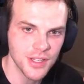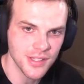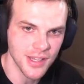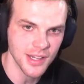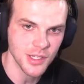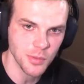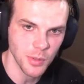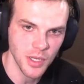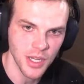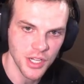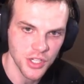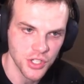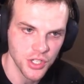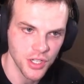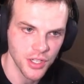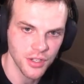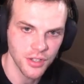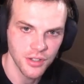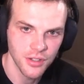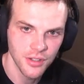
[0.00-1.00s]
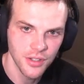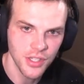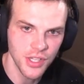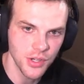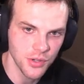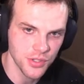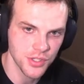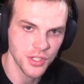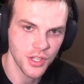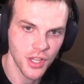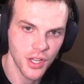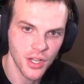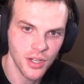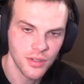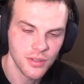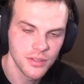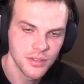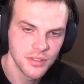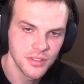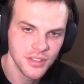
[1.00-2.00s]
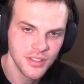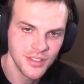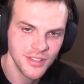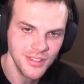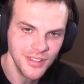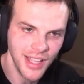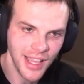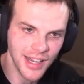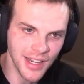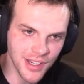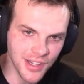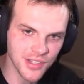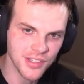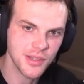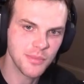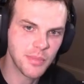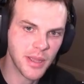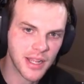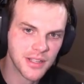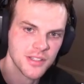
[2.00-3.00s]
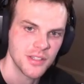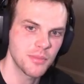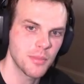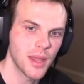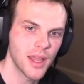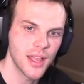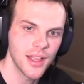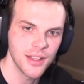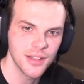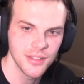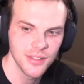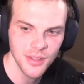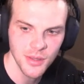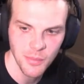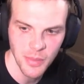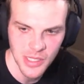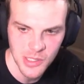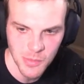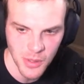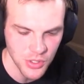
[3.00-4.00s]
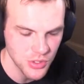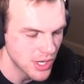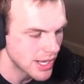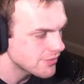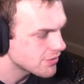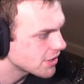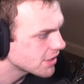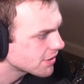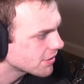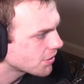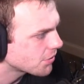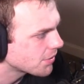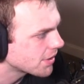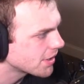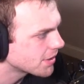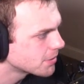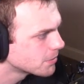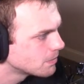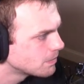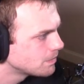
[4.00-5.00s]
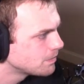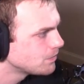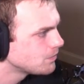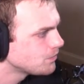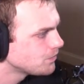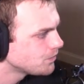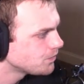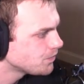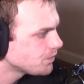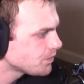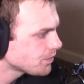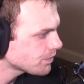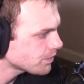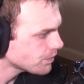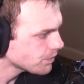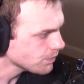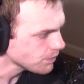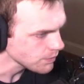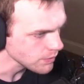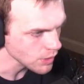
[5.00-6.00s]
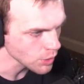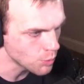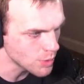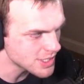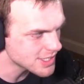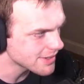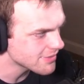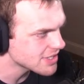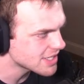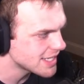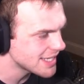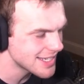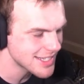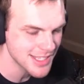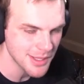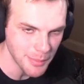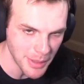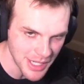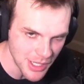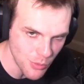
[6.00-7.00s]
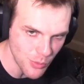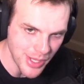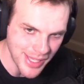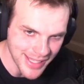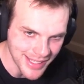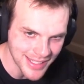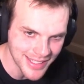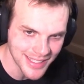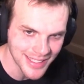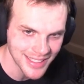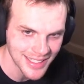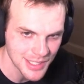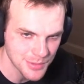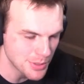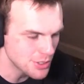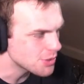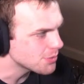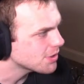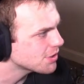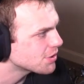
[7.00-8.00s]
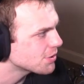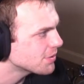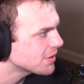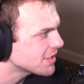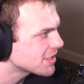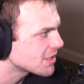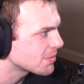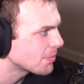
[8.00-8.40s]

this explanation years ago, and it has impacted my best ball drafting career. Week 17 is the money week, especially when you're doing these